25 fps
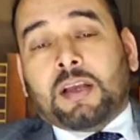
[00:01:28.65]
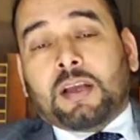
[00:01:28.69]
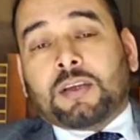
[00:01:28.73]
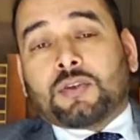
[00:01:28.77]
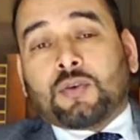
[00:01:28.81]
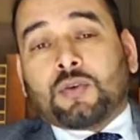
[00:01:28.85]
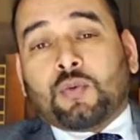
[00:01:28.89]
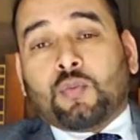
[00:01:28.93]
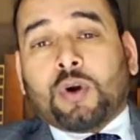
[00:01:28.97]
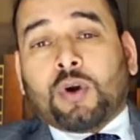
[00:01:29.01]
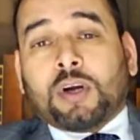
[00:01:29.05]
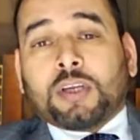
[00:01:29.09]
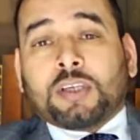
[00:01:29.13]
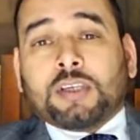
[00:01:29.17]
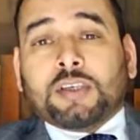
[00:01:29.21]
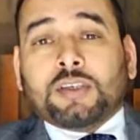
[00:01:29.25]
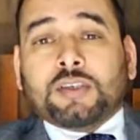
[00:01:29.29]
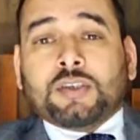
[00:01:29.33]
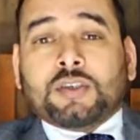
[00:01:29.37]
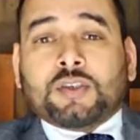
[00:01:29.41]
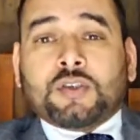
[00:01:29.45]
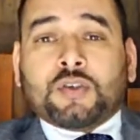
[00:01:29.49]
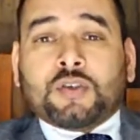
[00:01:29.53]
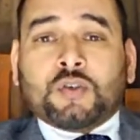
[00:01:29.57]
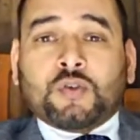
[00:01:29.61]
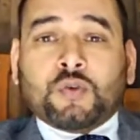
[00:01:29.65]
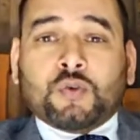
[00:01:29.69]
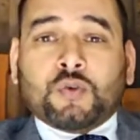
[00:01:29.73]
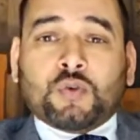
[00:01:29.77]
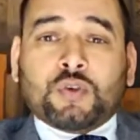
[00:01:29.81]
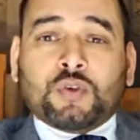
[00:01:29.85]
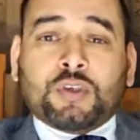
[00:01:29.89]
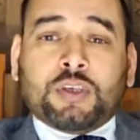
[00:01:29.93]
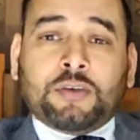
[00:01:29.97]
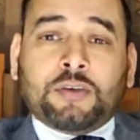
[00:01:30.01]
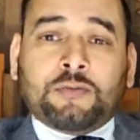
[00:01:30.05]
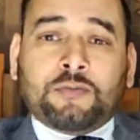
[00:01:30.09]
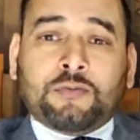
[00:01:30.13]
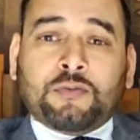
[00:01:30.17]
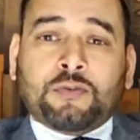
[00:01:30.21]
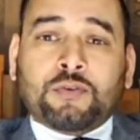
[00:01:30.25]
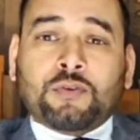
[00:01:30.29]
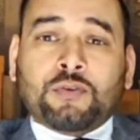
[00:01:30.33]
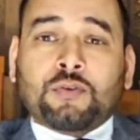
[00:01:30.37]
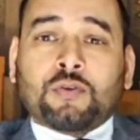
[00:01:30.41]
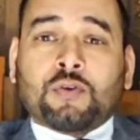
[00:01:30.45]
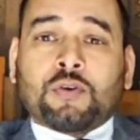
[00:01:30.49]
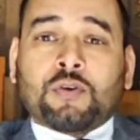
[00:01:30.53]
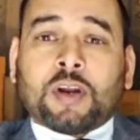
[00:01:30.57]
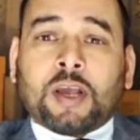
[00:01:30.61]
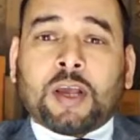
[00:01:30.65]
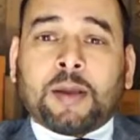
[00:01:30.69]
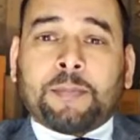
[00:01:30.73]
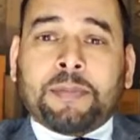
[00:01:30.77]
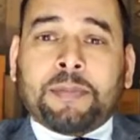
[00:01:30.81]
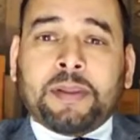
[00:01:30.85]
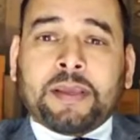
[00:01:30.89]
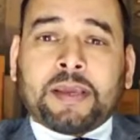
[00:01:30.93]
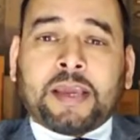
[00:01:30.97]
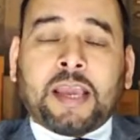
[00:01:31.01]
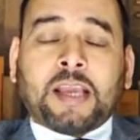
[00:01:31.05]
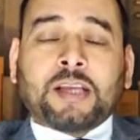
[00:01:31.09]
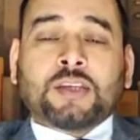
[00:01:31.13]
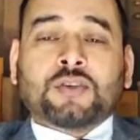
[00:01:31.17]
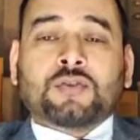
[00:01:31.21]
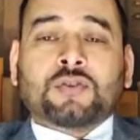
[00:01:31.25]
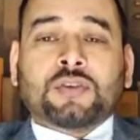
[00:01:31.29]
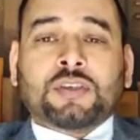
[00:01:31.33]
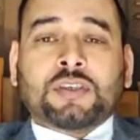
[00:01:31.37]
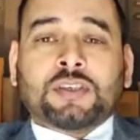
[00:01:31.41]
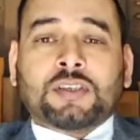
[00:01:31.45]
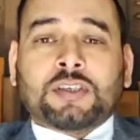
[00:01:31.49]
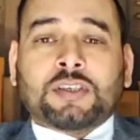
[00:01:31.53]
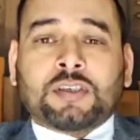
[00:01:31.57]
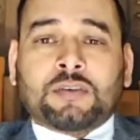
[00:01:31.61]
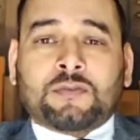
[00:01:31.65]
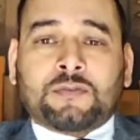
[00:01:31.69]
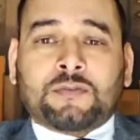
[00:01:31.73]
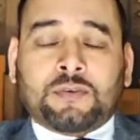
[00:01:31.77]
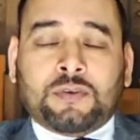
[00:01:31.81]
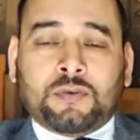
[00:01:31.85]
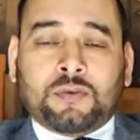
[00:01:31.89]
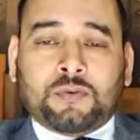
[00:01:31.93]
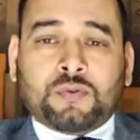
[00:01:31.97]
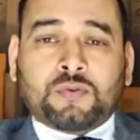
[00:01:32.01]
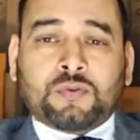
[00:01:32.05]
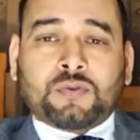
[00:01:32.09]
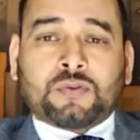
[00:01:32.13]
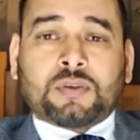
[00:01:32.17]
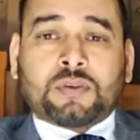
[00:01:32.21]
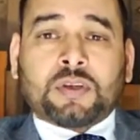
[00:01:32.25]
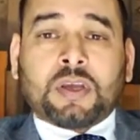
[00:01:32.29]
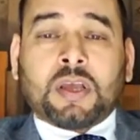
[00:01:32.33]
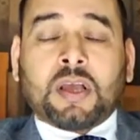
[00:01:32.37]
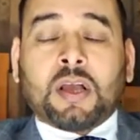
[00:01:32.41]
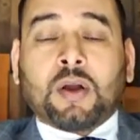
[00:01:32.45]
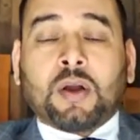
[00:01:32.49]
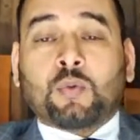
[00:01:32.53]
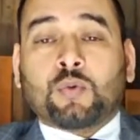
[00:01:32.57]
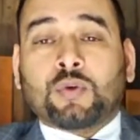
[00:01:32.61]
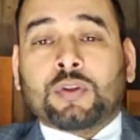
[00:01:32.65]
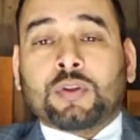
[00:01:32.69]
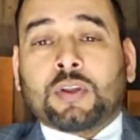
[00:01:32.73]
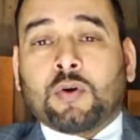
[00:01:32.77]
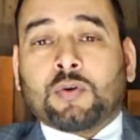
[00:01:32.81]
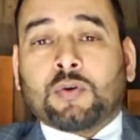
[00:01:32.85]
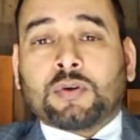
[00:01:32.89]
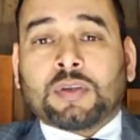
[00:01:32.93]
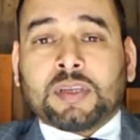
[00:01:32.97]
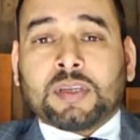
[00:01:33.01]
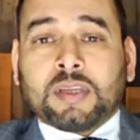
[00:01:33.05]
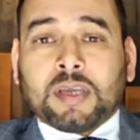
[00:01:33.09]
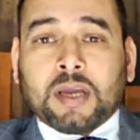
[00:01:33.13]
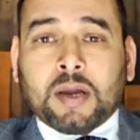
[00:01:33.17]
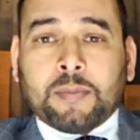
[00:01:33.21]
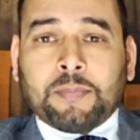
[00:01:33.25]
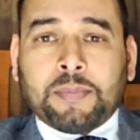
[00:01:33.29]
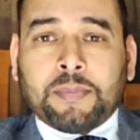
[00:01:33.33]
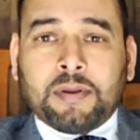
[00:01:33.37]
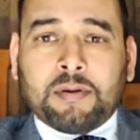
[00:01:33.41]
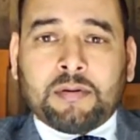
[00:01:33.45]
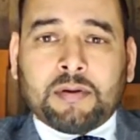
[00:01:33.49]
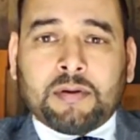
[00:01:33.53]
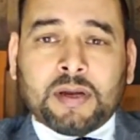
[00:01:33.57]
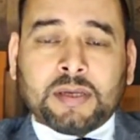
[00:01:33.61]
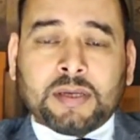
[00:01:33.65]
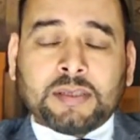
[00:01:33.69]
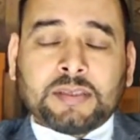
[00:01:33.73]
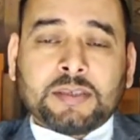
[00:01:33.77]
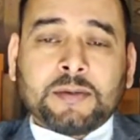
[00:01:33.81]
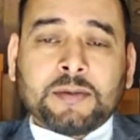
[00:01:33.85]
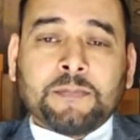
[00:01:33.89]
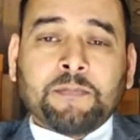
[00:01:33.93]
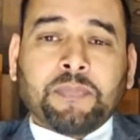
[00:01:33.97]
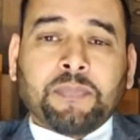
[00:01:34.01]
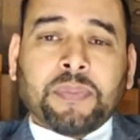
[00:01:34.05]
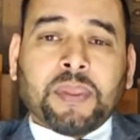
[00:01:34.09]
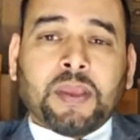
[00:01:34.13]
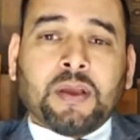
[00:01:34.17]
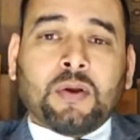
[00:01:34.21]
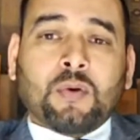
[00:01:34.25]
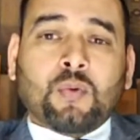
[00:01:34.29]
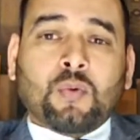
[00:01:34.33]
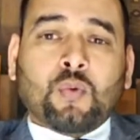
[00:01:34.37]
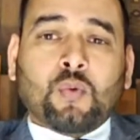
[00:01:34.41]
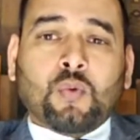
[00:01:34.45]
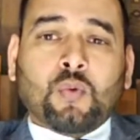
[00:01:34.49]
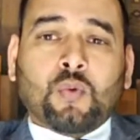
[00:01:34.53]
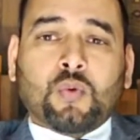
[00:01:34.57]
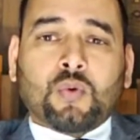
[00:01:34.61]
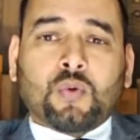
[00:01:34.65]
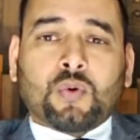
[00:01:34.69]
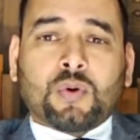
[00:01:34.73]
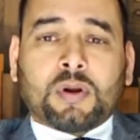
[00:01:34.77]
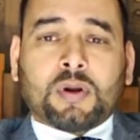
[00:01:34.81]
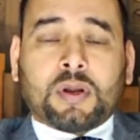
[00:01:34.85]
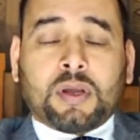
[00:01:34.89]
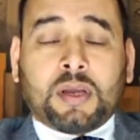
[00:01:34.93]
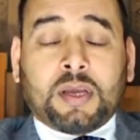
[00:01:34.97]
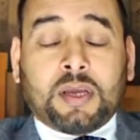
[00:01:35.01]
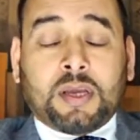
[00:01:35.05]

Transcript: So what you need to do if your application is refused without any appeal right, or